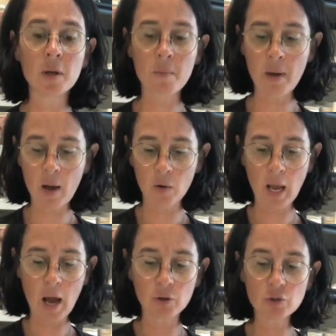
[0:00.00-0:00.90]
about
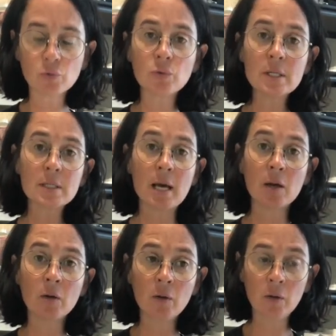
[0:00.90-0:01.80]
how to
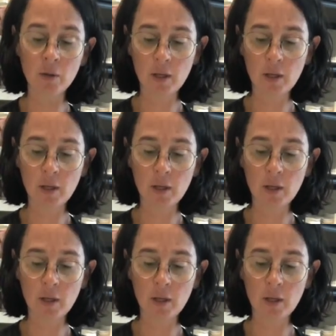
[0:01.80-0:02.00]
recycle